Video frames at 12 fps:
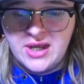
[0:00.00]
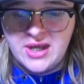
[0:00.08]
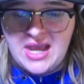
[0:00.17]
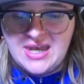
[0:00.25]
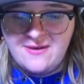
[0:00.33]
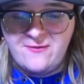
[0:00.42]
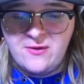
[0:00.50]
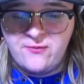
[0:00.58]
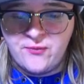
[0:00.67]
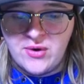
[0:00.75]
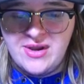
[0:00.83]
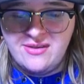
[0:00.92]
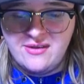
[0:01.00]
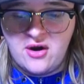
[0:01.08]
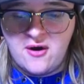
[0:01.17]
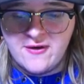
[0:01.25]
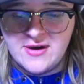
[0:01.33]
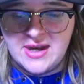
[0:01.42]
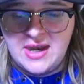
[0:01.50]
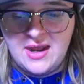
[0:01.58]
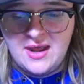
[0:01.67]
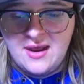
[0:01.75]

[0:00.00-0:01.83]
and if you freeze and harden,